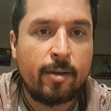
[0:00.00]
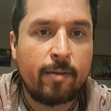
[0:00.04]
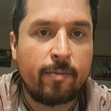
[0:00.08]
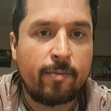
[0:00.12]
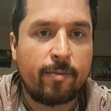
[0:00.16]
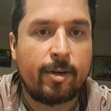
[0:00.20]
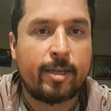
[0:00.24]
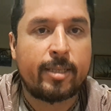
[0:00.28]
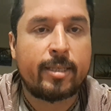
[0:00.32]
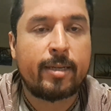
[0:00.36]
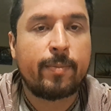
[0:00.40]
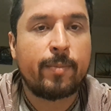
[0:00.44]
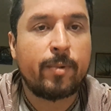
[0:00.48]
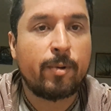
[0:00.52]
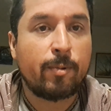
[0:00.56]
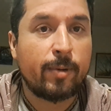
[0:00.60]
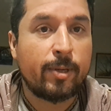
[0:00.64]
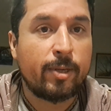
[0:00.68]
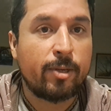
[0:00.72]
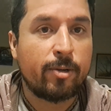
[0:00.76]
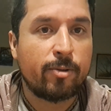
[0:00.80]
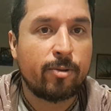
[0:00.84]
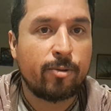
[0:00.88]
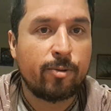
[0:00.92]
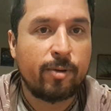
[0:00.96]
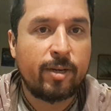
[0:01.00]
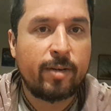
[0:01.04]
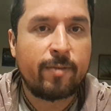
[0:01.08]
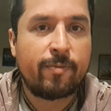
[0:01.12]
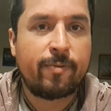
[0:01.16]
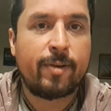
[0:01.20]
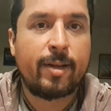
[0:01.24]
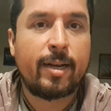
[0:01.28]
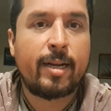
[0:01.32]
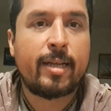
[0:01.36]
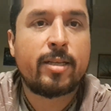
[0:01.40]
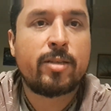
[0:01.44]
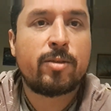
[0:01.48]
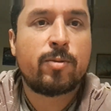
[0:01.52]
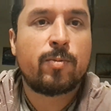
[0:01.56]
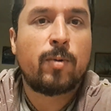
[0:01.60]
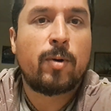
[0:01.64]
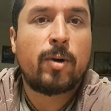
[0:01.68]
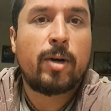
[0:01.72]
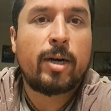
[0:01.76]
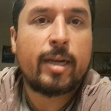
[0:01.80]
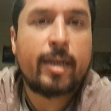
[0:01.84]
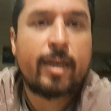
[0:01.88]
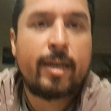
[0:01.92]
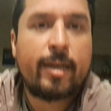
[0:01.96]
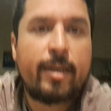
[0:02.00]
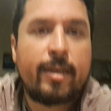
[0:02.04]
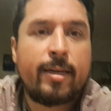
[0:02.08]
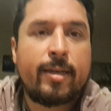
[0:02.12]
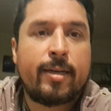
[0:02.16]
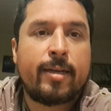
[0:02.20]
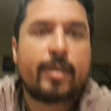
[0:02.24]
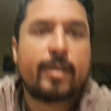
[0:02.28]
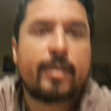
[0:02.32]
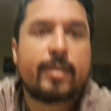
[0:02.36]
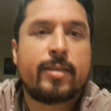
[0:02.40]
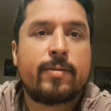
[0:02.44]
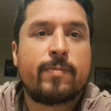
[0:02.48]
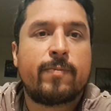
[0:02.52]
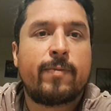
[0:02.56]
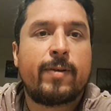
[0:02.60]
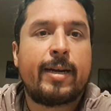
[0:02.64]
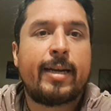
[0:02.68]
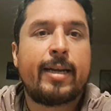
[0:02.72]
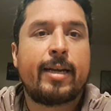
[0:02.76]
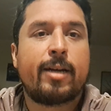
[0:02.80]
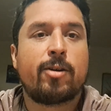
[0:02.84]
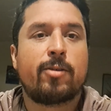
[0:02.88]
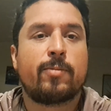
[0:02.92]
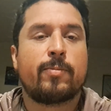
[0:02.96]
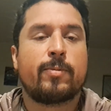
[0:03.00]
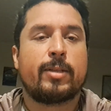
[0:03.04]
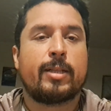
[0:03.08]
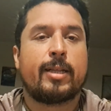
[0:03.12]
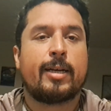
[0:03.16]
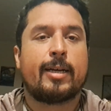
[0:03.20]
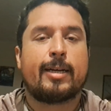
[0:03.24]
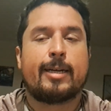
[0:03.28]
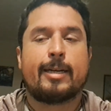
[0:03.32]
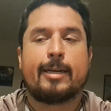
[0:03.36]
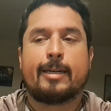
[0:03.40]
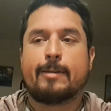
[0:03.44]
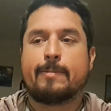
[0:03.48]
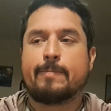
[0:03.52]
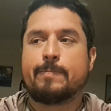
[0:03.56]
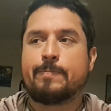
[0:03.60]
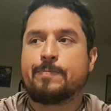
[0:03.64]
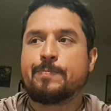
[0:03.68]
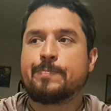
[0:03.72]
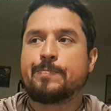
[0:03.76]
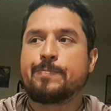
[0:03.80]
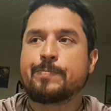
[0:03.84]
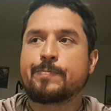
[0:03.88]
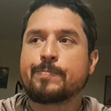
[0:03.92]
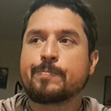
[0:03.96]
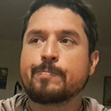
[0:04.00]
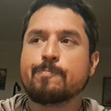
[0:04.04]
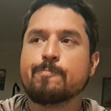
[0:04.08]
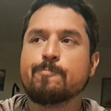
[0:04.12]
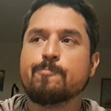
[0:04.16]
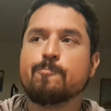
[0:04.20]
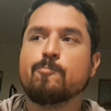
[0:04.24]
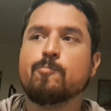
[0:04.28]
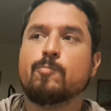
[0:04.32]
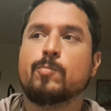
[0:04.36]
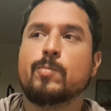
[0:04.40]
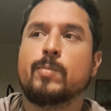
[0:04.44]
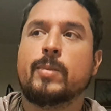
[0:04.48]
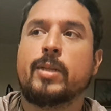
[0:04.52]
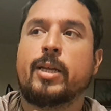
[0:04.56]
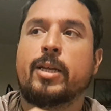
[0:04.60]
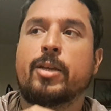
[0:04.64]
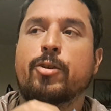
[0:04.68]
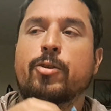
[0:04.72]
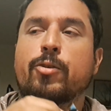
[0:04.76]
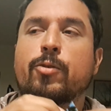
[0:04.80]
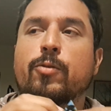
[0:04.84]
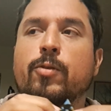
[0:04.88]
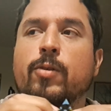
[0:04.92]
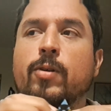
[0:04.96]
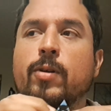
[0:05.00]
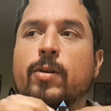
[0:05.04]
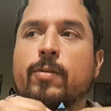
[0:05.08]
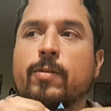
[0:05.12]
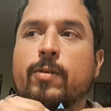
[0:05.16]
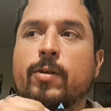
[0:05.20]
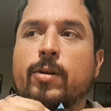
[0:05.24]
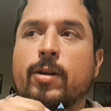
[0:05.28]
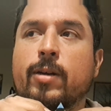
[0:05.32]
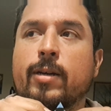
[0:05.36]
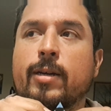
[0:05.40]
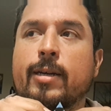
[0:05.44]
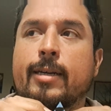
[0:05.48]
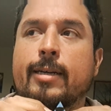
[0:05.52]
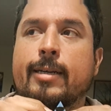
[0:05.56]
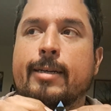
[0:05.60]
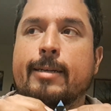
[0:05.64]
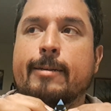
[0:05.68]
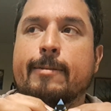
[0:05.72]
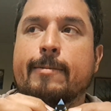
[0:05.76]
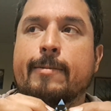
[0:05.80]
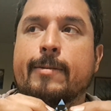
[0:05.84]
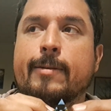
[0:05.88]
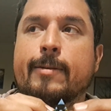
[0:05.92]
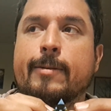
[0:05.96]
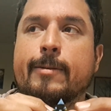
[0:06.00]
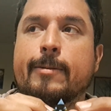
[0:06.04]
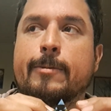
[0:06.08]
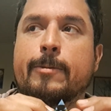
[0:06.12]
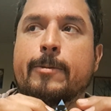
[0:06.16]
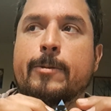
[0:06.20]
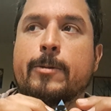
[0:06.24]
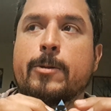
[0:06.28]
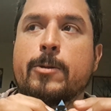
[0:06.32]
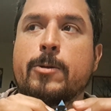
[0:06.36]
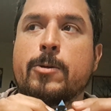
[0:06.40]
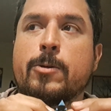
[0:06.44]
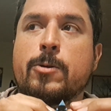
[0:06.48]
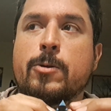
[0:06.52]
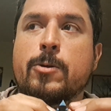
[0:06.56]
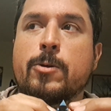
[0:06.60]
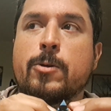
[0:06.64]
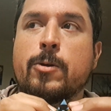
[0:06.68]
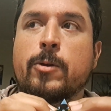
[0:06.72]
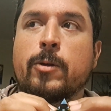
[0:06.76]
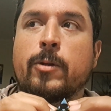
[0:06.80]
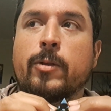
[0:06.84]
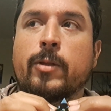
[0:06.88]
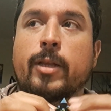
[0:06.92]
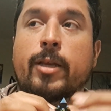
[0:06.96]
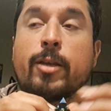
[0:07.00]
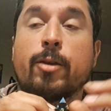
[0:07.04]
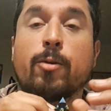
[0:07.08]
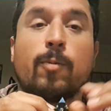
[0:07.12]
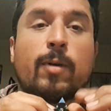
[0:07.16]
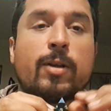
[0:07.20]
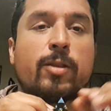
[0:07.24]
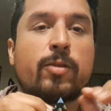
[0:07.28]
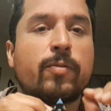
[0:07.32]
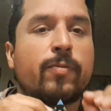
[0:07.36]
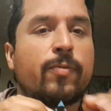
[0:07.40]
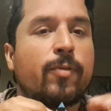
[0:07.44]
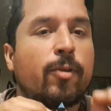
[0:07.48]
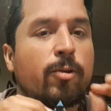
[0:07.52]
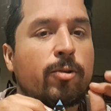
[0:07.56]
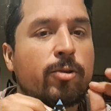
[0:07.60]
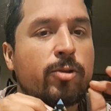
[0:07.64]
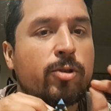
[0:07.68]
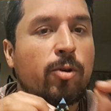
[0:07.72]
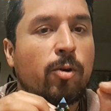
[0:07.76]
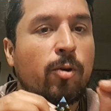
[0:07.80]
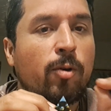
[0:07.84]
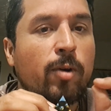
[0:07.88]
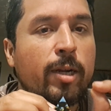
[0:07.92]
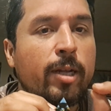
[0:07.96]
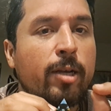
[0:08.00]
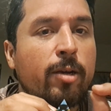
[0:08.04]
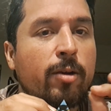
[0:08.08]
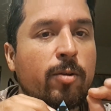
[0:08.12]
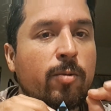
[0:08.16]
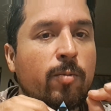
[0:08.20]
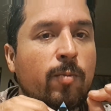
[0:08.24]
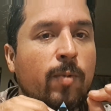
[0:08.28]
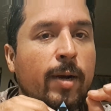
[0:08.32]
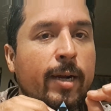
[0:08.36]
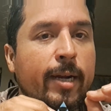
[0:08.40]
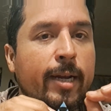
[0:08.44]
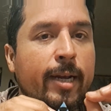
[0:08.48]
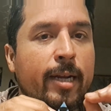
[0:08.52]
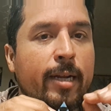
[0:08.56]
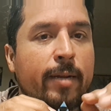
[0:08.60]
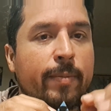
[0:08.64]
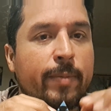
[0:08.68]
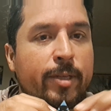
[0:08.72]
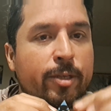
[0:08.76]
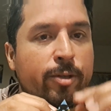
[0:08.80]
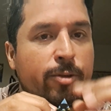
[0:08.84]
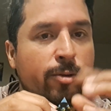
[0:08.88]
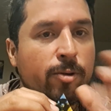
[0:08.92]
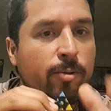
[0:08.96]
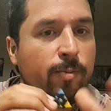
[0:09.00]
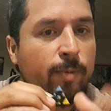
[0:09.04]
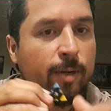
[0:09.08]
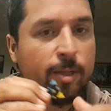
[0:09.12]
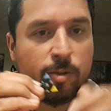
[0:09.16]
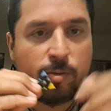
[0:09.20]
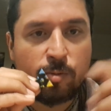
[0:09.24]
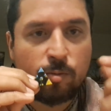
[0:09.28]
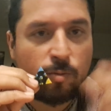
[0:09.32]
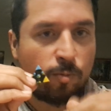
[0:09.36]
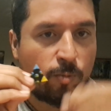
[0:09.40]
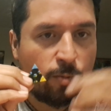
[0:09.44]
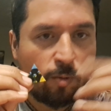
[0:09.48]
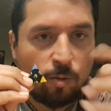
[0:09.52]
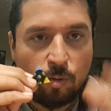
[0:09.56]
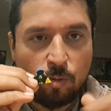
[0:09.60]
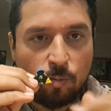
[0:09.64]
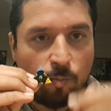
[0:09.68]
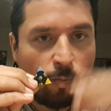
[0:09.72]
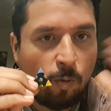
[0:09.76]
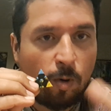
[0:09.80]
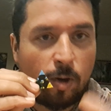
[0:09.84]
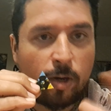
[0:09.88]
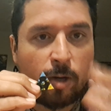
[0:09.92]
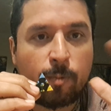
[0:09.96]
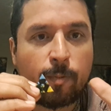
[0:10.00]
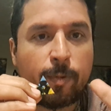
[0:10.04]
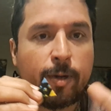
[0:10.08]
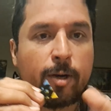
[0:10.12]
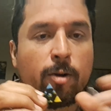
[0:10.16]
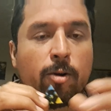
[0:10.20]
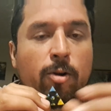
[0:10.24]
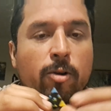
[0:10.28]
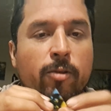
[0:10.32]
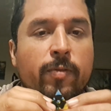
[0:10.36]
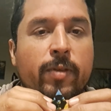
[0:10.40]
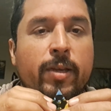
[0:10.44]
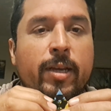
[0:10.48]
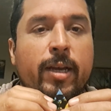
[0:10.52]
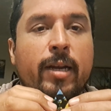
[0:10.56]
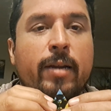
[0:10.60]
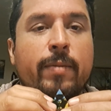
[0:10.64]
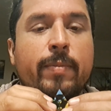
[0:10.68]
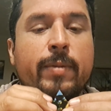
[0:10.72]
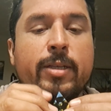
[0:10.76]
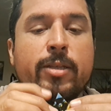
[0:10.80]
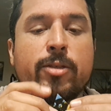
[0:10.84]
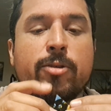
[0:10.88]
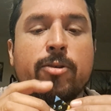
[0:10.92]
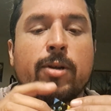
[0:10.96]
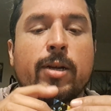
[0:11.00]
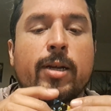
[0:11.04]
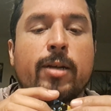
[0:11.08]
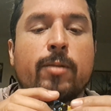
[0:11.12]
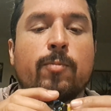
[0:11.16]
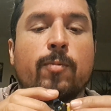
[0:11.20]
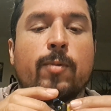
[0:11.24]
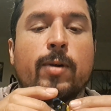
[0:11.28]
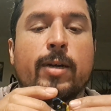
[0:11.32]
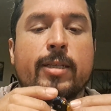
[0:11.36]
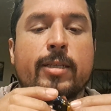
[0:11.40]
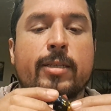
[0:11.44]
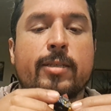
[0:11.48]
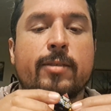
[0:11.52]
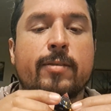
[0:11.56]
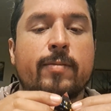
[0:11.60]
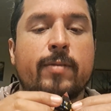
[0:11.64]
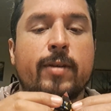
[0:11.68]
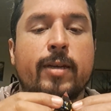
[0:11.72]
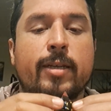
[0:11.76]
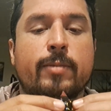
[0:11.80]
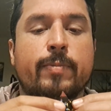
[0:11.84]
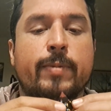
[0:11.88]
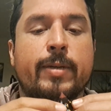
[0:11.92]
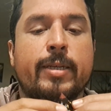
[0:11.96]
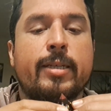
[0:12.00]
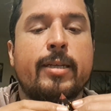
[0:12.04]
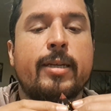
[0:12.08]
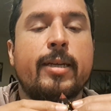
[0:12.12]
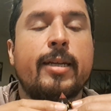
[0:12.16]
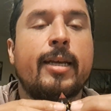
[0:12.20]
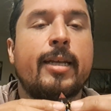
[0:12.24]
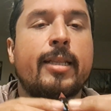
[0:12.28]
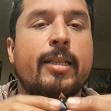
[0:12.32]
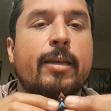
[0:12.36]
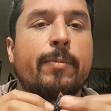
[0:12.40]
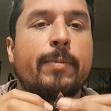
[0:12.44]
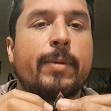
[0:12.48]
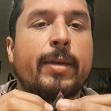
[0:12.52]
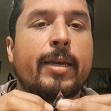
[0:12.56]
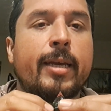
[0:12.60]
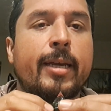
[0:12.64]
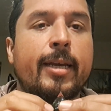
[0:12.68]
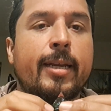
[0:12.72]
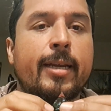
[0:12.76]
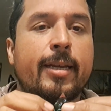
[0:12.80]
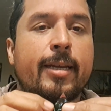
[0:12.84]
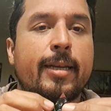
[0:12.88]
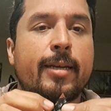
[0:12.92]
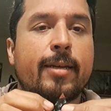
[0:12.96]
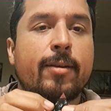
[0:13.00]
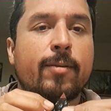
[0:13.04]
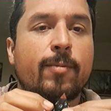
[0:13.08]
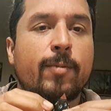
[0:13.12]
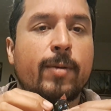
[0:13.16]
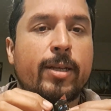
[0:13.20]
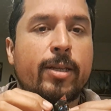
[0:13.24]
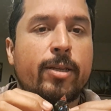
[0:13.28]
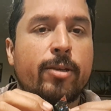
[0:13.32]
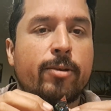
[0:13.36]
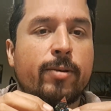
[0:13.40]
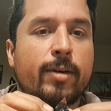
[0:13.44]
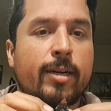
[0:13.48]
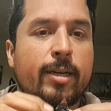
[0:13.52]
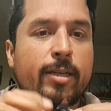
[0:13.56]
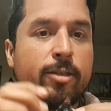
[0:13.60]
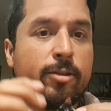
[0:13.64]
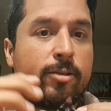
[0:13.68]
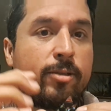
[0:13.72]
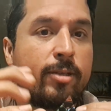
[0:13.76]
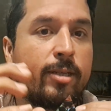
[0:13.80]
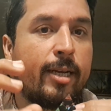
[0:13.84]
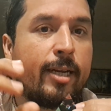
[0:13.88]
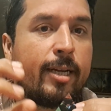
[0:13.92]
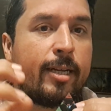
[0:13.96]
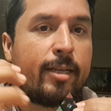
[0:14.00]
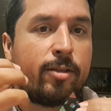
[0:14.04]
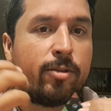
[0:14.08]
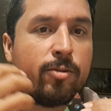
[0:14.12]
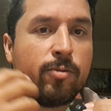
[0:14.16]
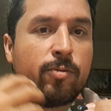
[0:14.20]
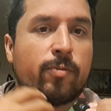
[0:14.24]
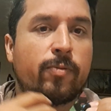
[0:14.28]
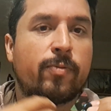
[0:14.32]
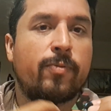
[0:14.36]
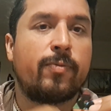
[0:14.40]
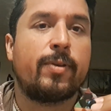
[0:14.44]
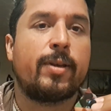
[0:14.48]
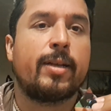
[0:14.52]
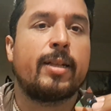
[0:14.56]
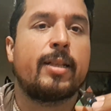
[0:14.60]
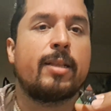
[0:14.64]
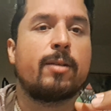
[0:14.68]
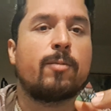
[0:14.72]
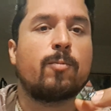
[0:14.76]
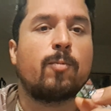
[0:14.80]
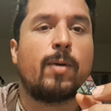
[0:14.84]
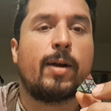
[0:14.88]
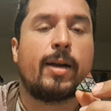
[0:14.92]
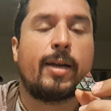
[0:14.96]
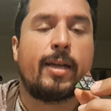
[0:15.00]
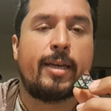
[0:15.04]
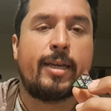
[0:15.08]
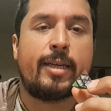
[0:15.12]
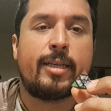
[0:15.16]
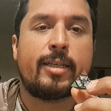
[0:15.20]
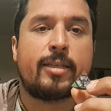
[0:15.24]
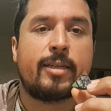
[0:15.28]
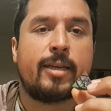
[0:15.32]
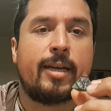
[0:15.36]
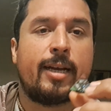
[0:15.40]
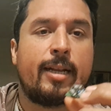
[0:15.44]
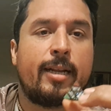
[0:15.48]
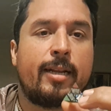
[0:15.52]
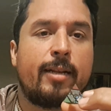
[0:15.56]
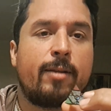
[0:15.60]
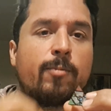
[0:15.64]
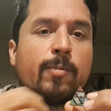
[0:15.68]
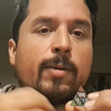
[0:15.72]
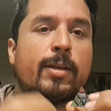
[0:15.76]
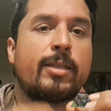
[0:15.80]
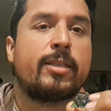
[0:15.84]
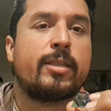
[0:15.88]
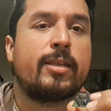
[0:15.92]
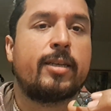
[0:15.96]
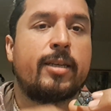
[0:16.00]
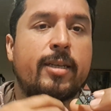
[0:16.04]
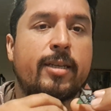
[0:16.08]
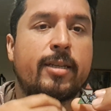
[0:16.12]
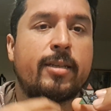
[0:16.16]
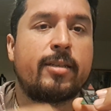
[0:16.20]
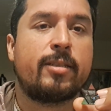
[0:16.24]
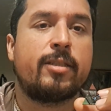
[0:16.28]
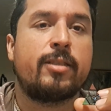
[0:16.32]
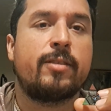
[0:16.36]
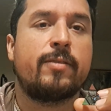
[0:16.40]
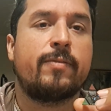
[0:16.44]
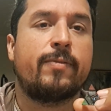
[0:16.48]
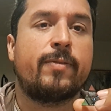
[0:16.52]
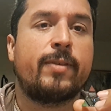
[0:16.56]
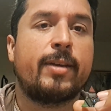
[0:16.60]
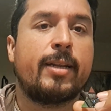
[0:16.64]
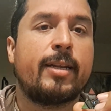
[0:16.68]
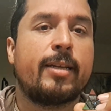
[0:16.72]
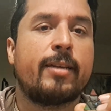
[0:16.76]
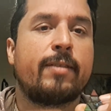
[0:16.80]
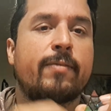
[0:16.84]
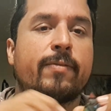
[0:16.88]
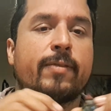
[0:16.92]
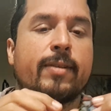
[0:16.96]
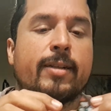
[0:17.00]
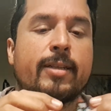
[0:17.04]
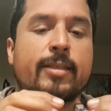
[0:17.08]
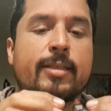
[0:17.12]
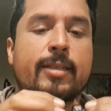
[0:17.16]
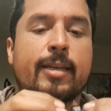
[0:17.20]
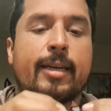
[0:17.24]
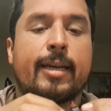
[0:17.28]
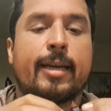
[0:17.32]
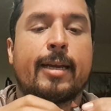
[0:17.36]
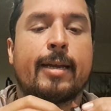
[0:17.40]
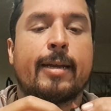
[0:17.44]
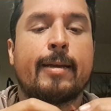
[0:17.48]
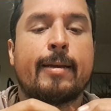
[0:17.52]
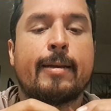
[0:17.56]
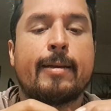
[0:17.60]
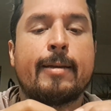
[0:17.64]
For example, when you're doing feelings work, it's very common that you want to focus only on one element. You don't want to work with all of the elements all at once, especially at the beginning when you are just getting to feel what each feeling feels like.